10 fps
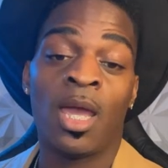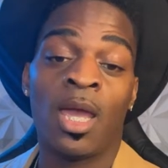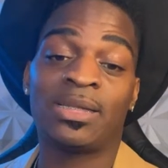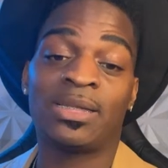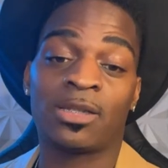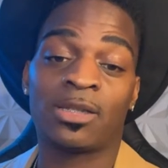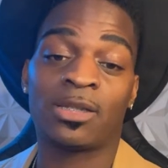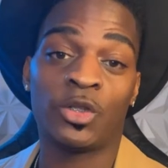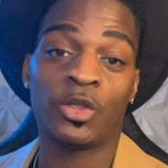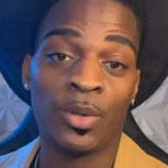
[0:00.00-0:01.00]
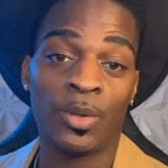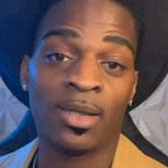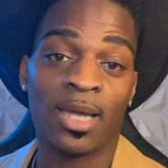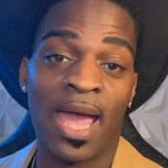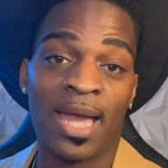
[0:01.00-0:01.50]
is not
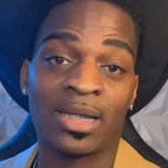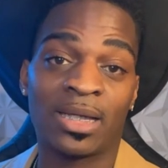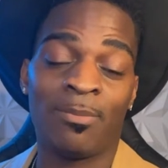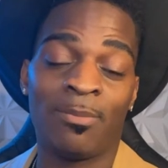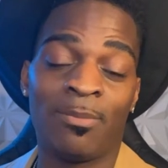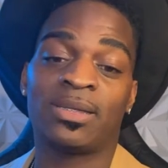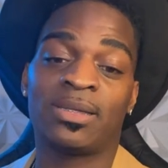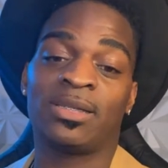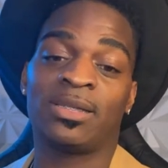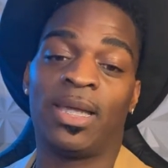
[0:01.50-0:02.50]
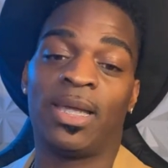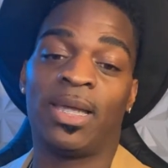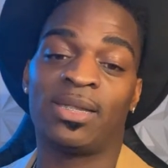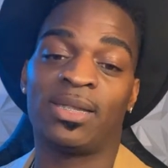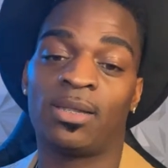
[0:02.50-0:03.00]
suing Academics is
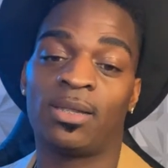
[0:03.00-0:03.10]
because